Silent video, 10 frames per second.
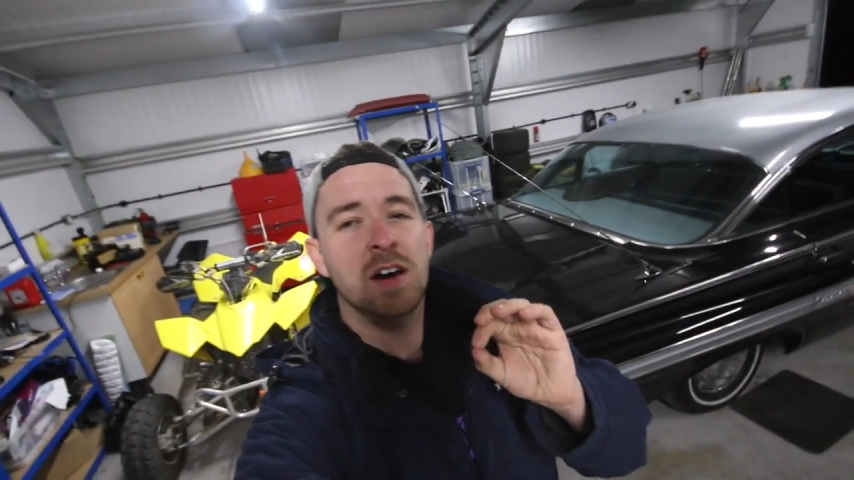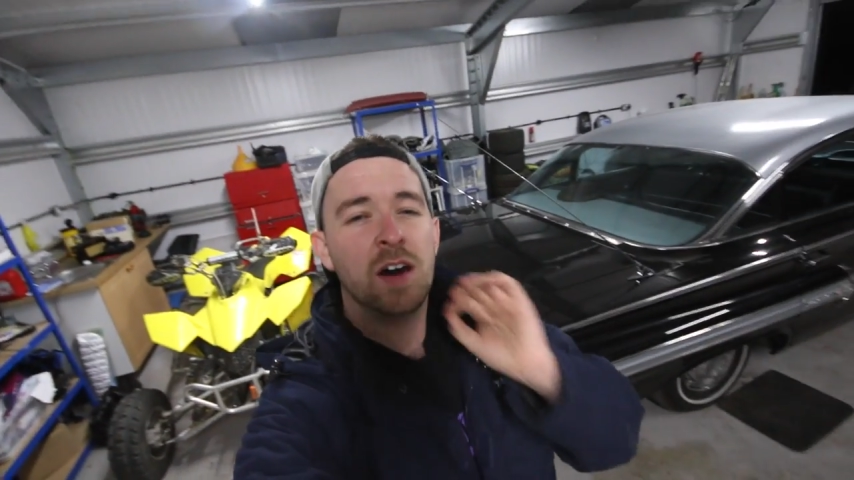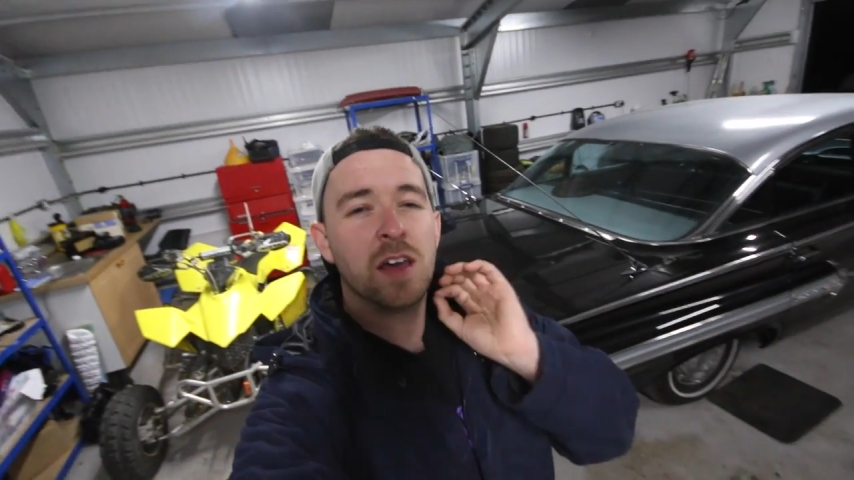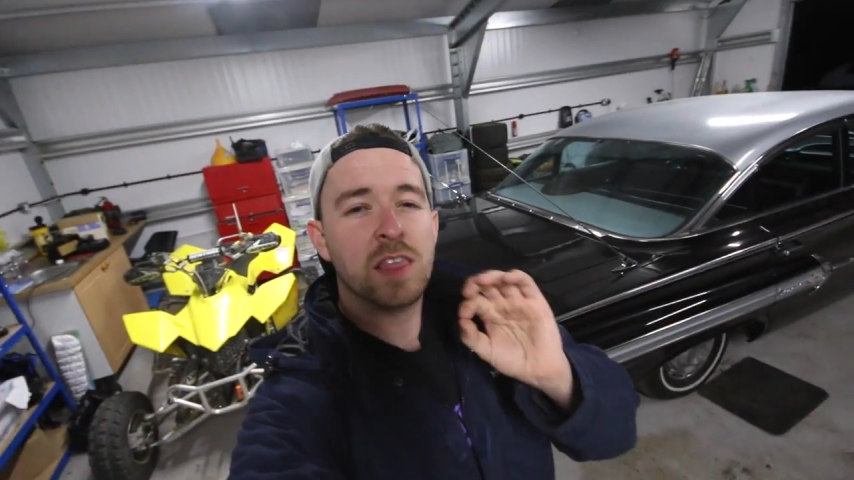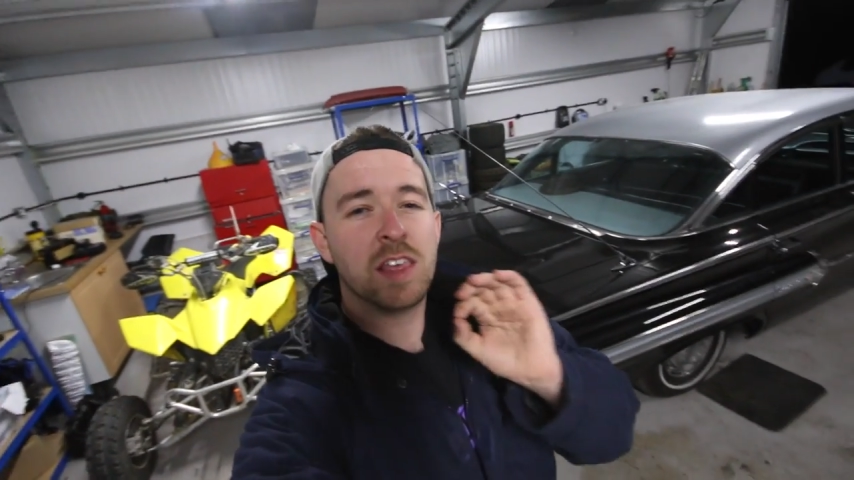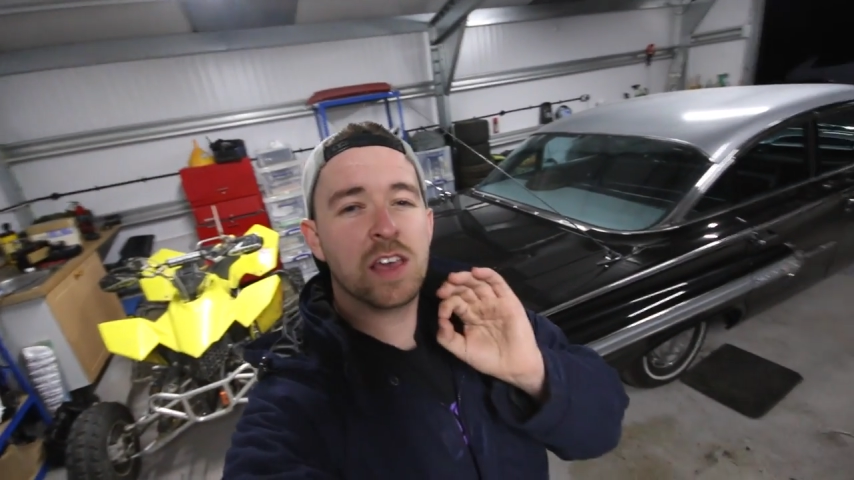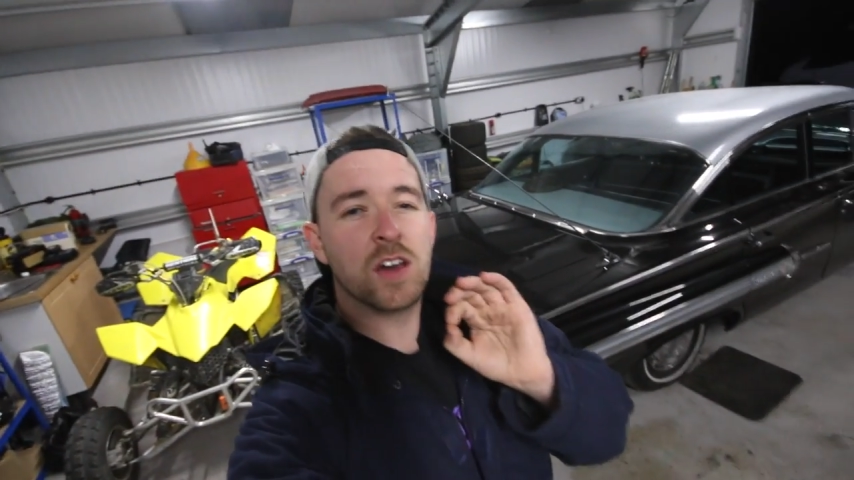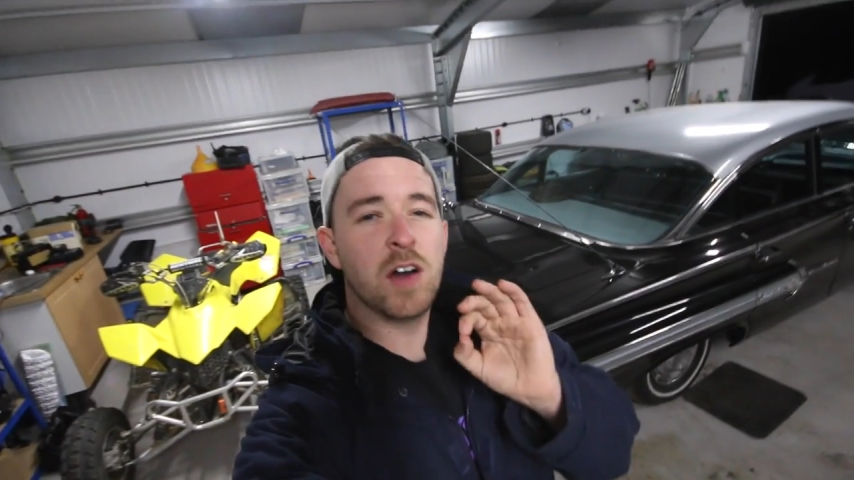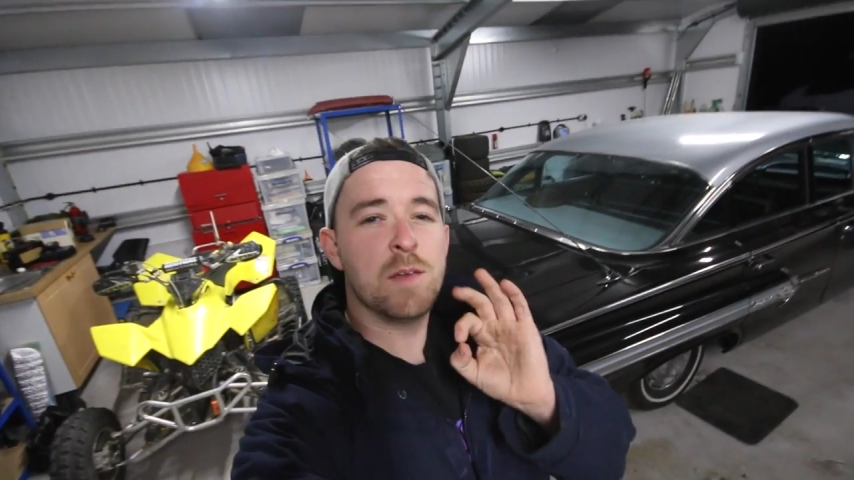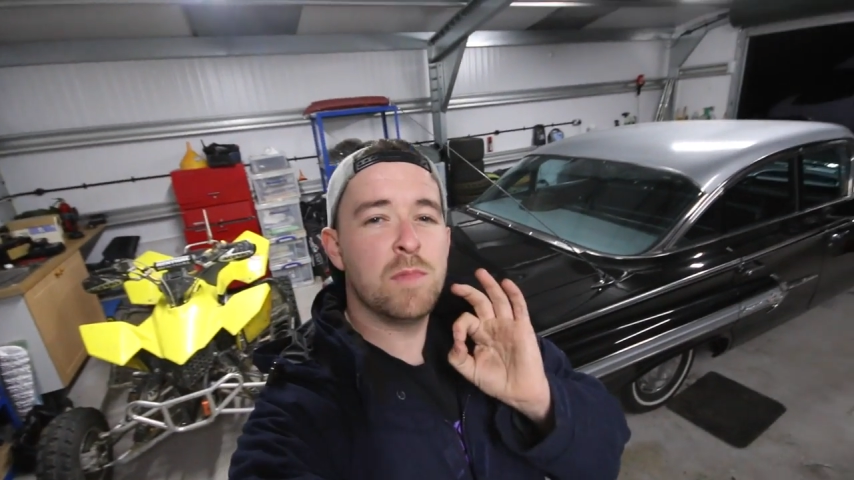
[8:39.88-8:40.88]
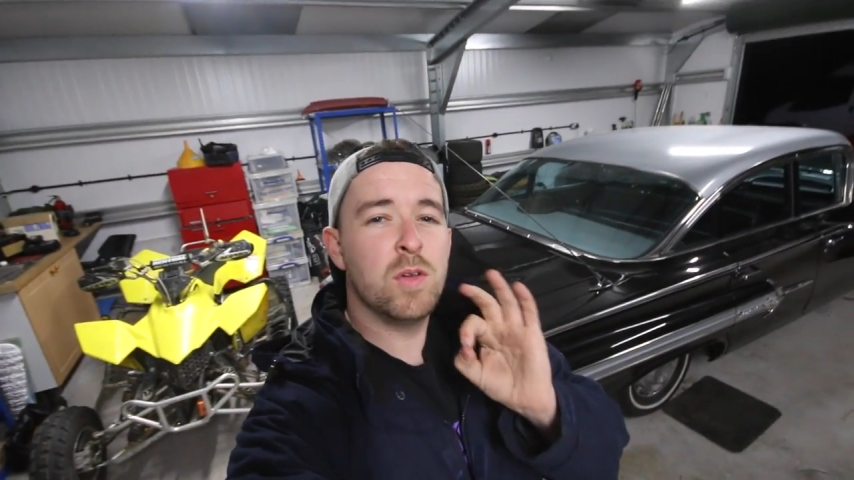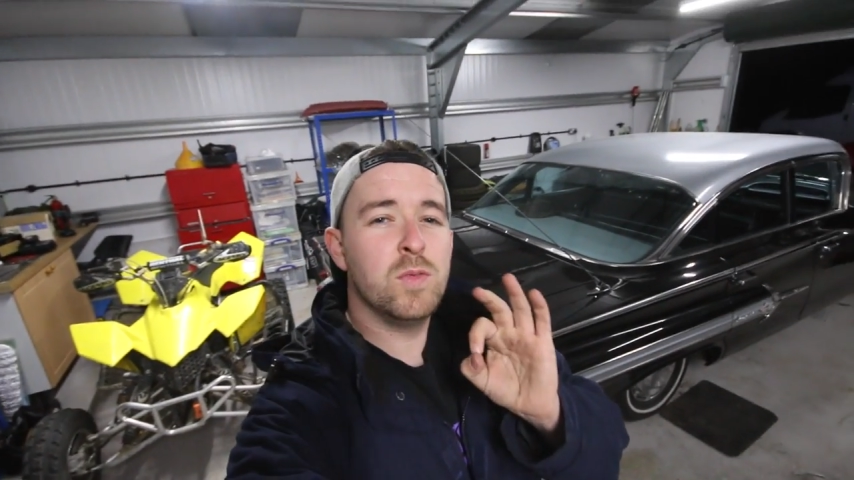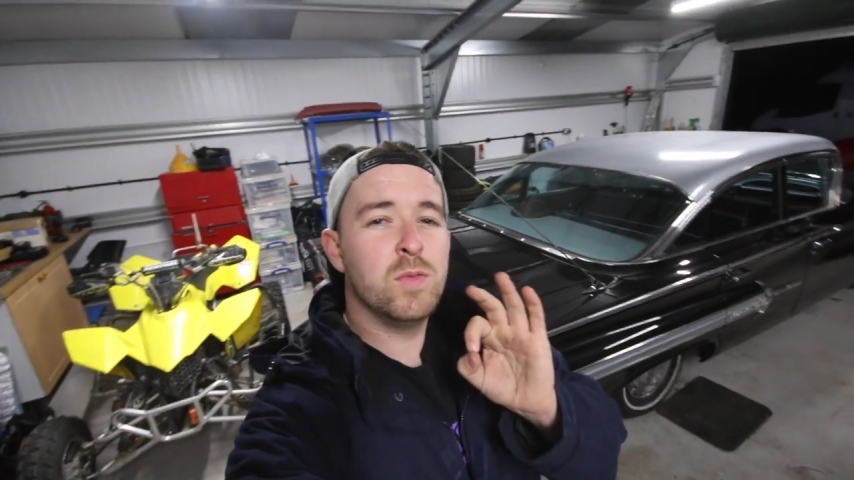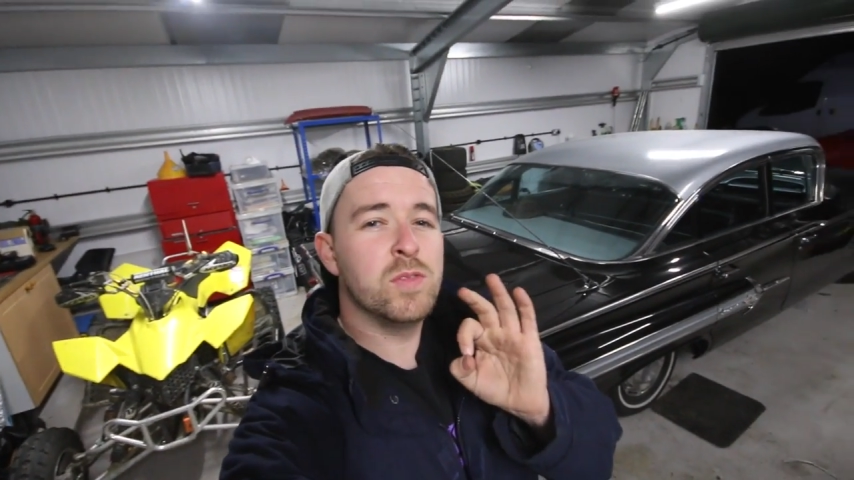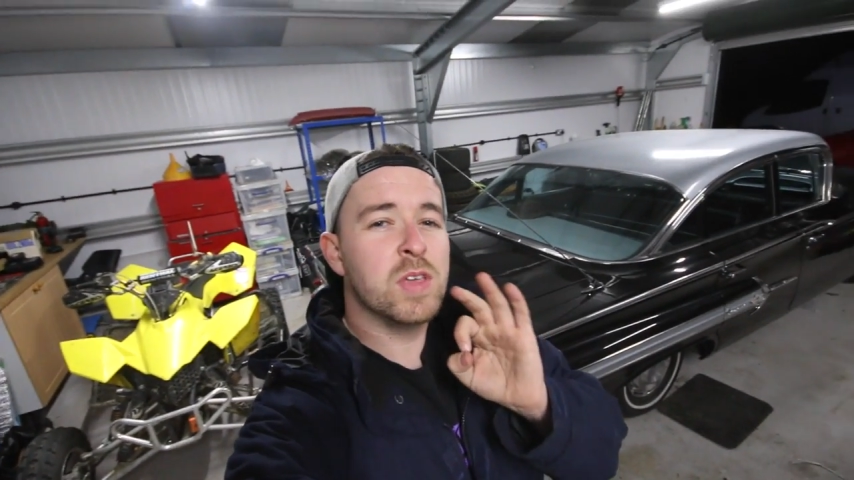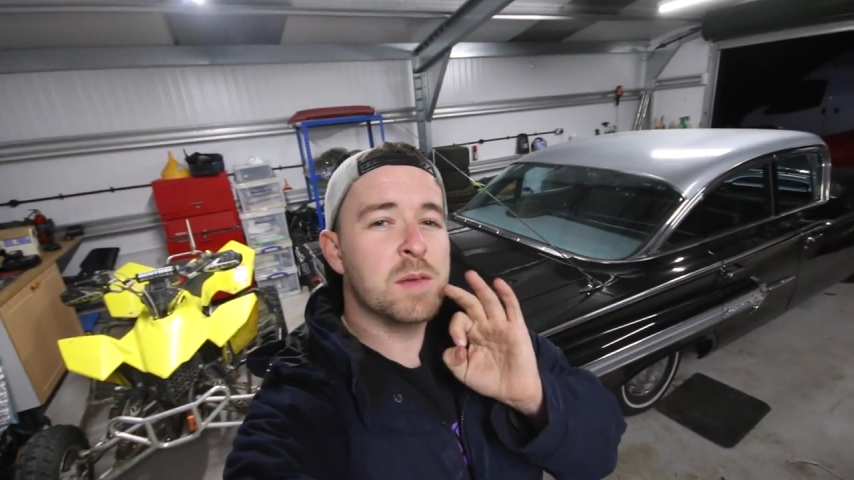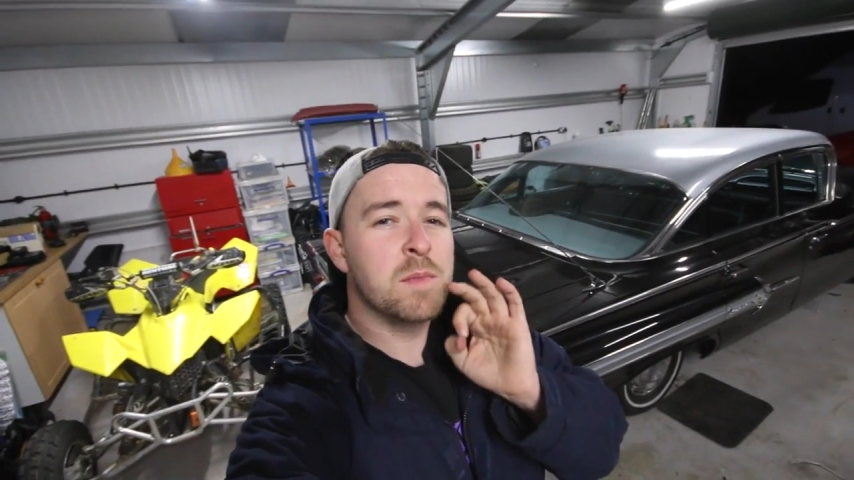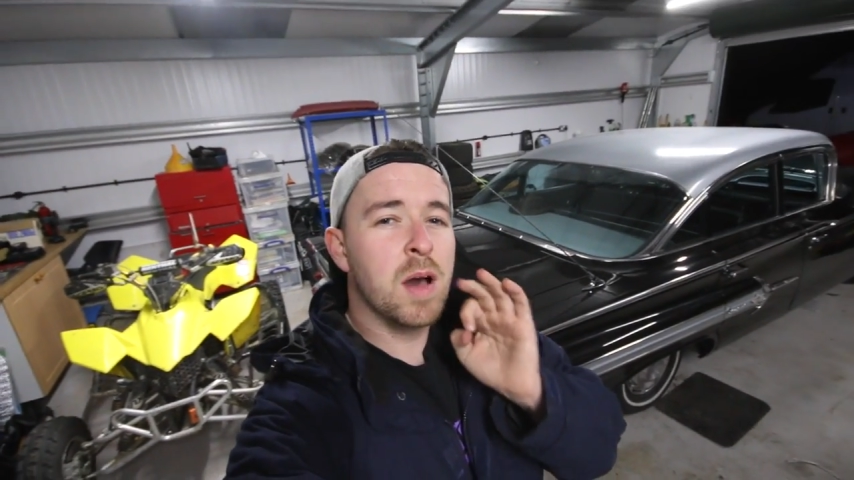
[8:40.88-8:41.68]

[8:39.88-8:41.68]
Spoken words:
I think I'm losing